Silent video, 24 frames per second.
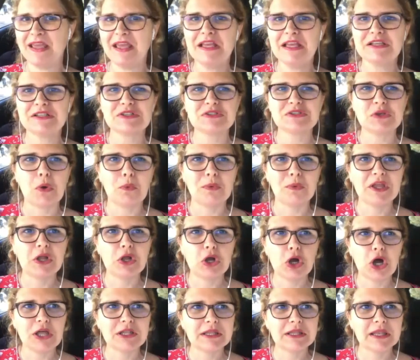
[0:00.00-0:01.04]
So we
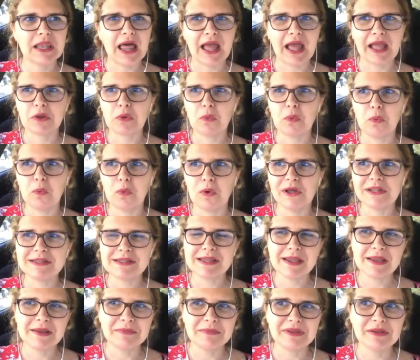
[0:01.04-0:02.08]
got
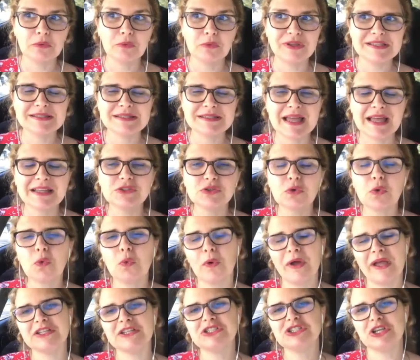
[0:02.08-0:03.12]
we start to
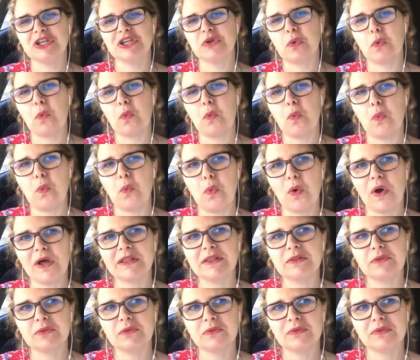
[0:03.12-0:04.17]
question what
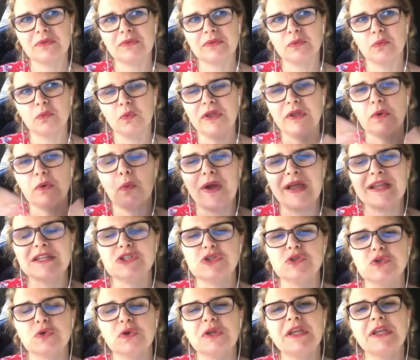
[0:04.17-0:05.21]
we were
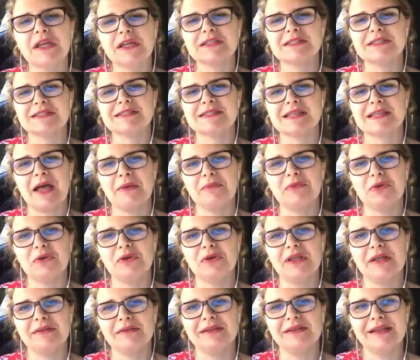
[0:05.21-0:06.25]
doing at the time.
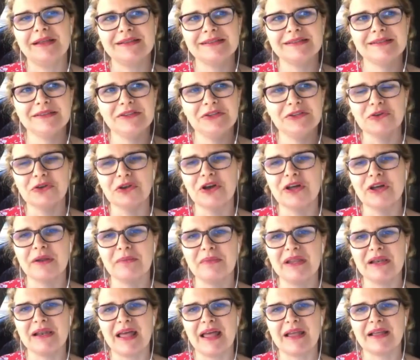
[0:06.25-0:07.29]
You know what I
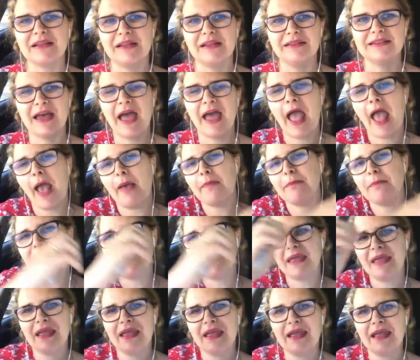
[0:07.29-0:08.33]
mean? The
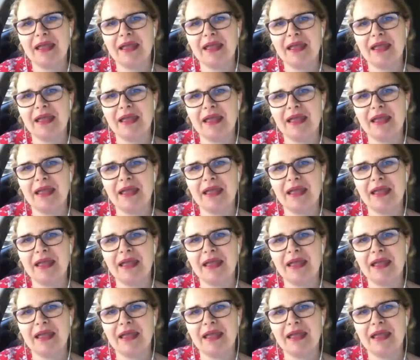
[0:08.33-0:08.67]
happy